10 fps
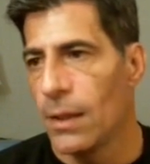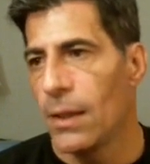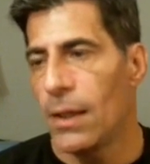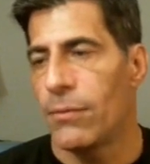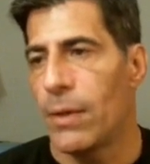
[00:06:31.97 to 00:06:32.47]

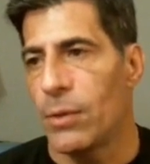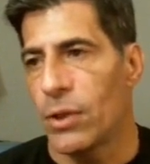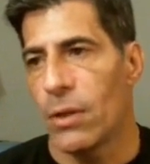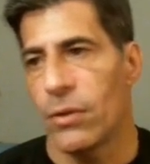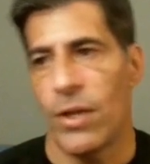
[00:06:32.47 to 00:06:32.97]
a
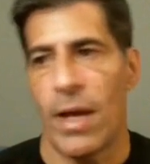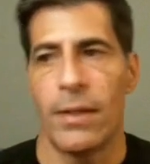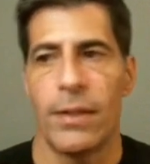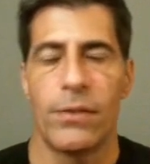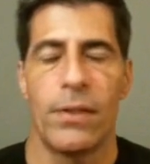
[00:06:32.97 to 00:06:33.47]
framework called
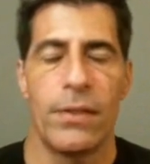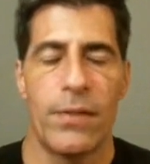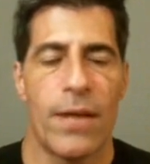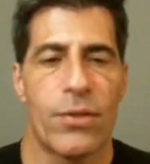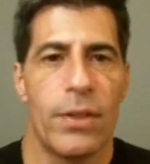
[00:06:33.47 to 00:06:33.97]
Chalice, and it's
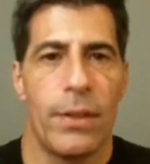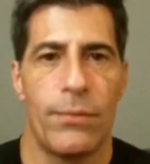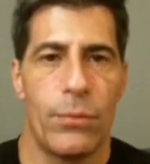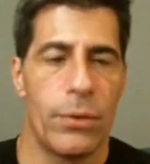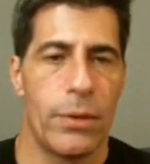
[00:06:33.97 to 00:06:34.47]
actually
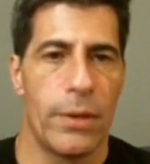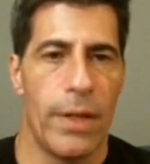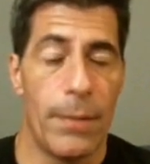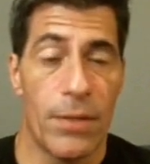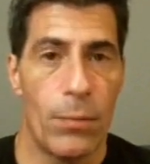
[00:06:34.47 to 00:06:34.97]
for
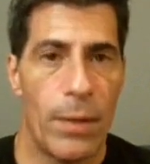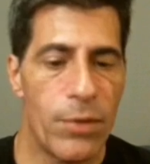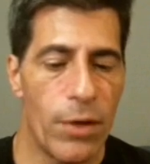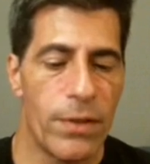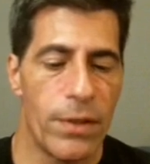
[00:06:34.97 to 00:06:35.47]
Amazon Web
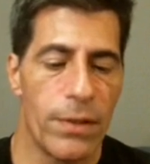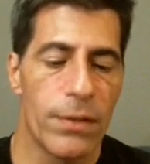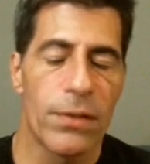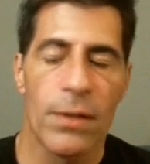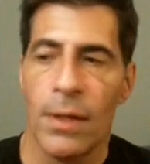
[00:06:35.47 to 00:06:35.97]

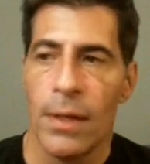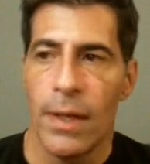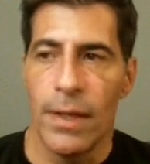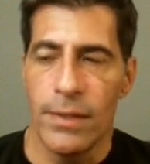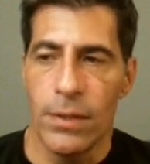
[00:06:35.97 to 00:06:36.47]
Services.
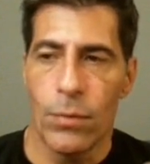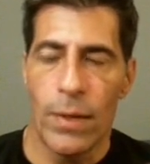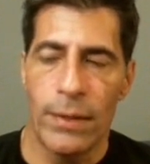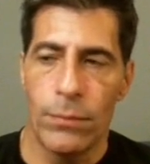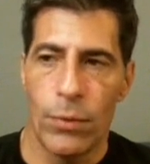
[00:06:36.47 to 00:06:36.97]
And it didn't
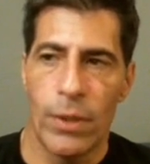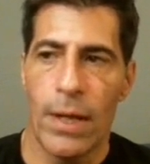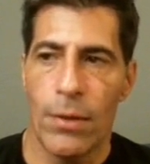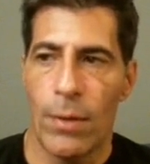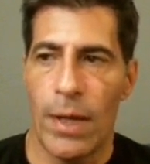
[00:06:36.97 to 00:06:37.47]
quite work
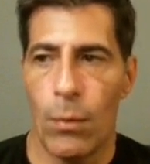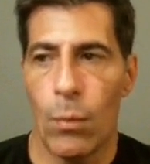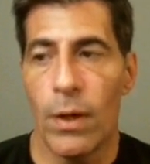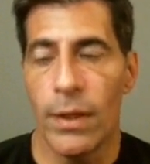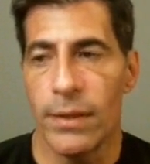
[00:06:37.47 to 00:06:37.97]
out the way I
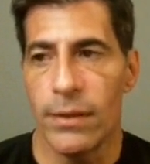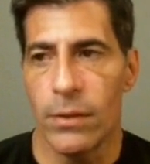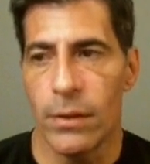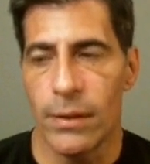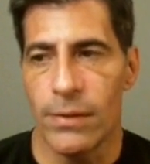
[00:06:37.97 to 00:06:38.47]
wanted,
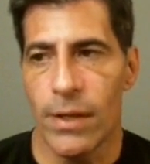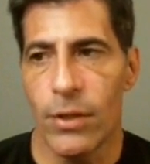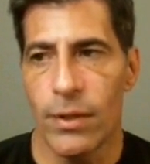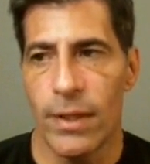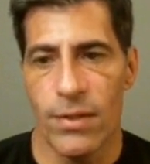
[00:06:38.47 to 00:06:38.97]
or at least I
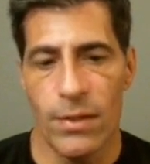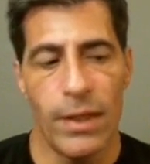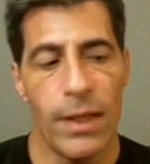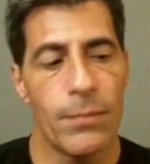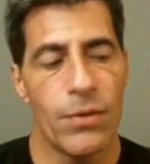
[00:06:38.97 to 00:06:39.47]
couldn't get
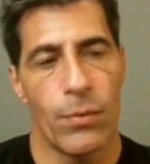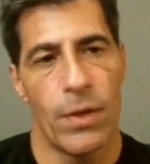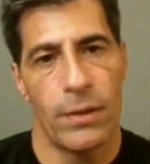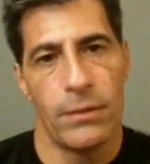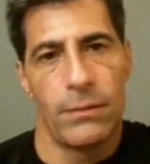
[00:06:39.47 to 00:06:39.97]
Selenium to
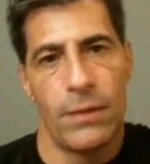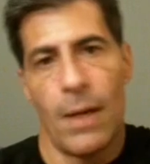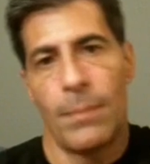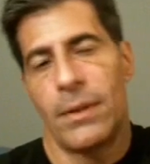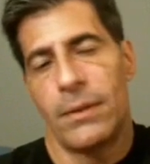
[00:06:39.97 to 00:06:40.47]
run
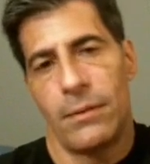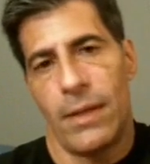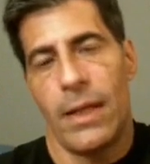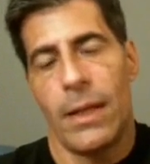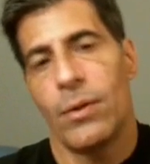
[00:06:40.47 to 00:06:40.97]
up on
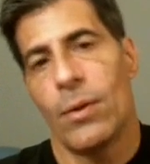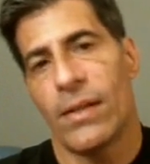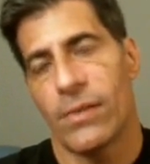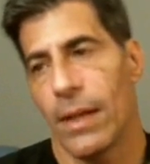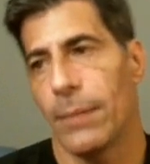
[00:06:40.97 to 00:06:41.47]
A W
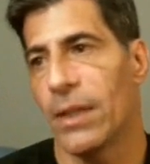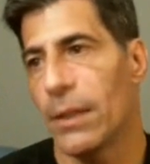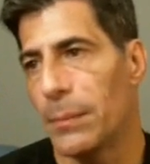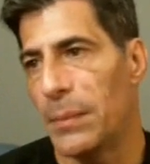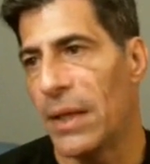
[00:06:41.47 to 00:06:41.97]
S
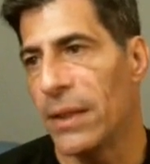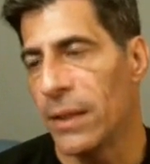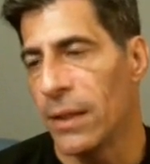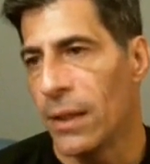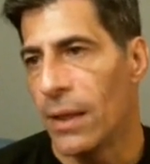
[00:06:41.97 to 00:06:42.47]
Lambda, but
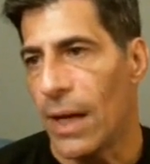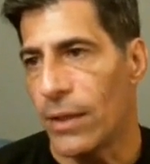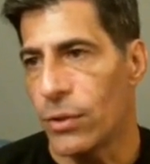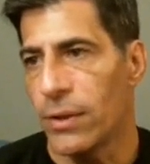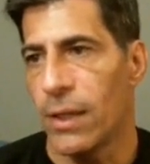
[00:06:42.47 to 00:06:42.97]
I
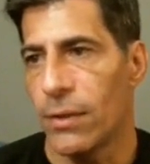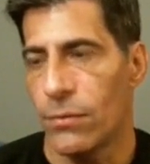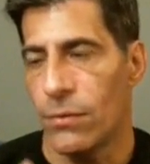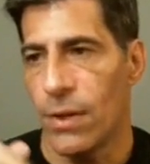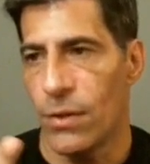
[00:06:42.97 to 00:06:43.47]
could get
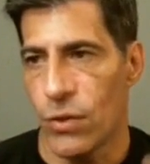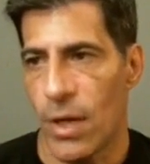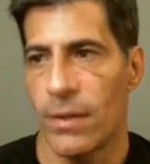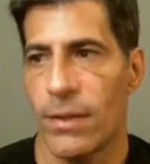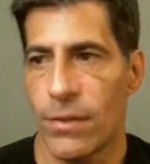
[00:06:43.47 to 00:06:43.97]
this
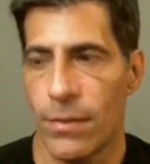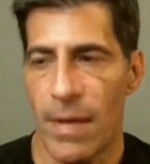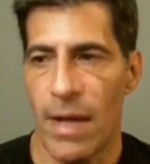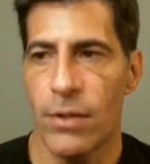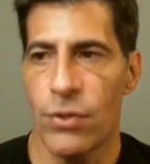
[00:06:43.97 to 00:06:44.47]
Chalice
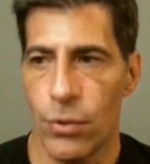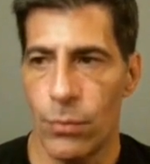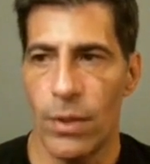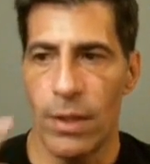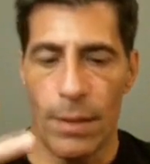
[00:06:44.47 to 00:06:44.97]
package to
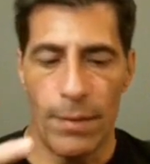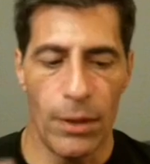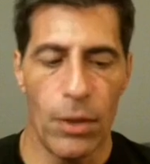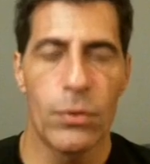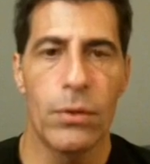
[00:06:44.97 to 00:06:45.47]
run on my
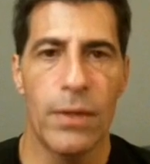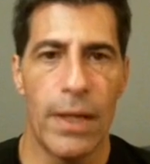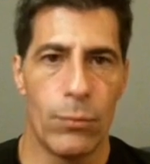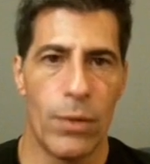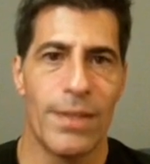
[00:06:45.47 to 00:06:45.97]
local
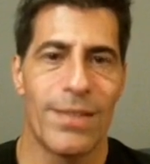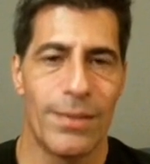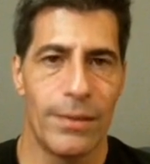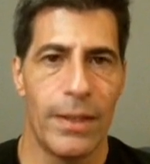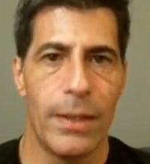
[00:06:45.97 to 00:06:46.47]
and run the
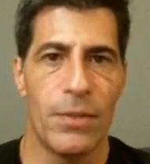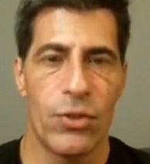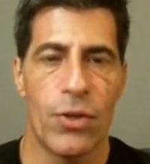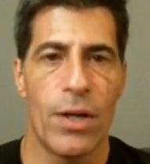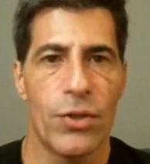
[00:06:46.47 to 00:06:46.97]
Selenium
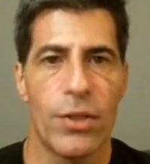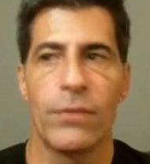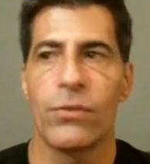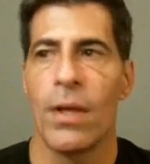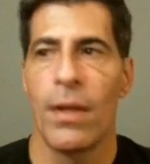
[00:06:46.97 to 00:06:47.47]

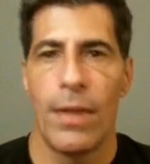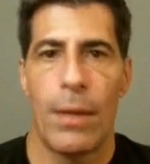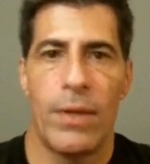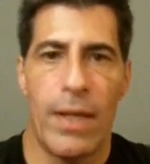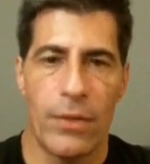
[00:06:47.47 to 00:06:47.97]
instructions that
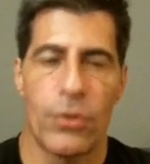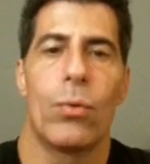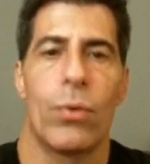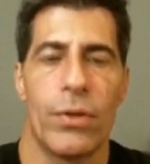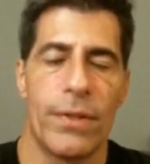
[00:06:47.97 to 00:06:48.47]
would enter
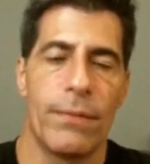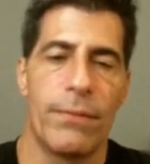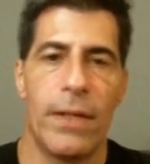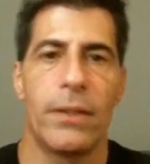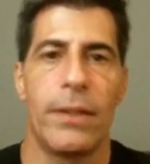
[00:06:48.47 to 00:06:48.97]
orders in
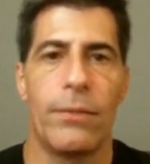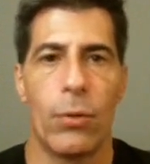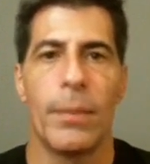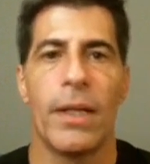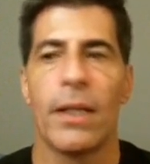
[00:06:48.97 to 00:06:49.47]
Fidelity
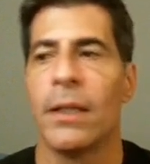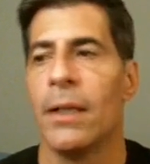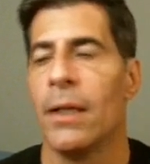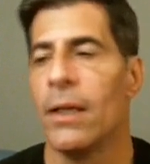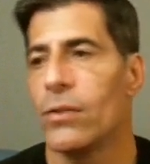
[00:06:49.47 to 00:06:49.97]
for me.
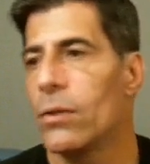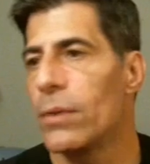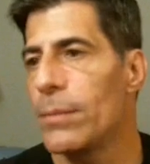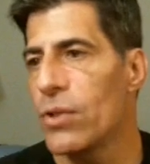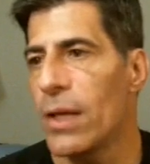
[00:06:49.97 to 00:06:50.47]
So
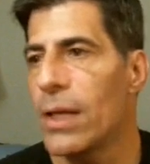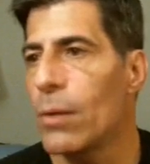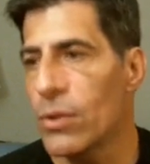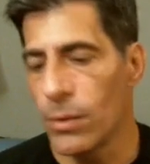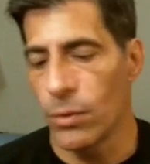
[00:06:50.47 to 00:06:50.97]
let me show you how that
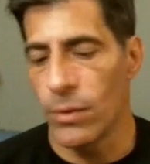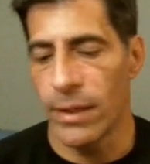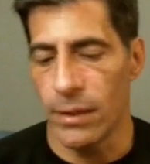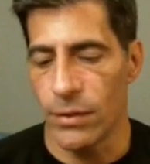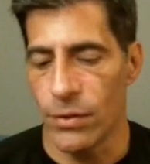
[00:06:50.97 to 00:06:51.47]
works real
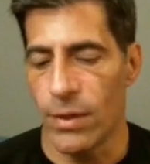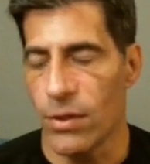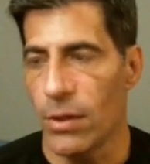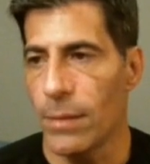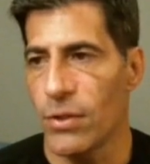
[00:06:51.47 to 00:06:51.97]
quick. So I
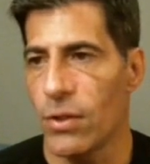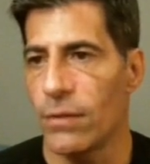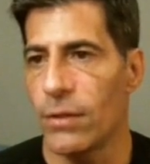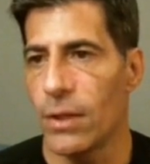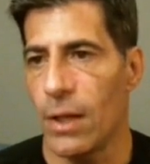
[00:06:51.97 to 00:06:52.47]
start up a
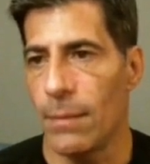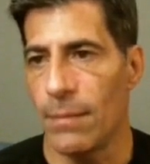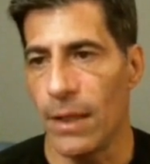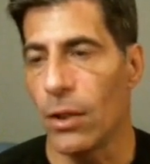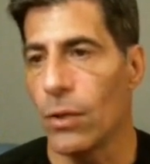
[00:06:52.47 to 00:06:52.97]
server on
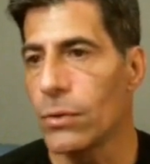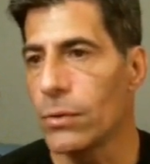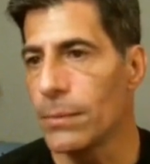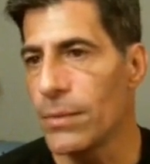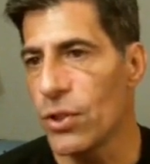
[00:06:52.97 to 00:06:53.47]
my
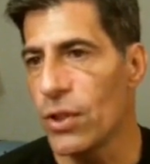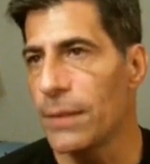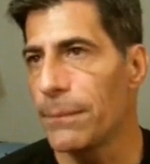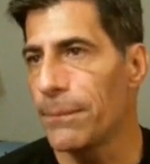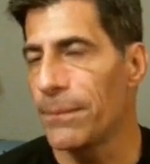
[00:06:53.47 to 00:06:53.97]
local machine.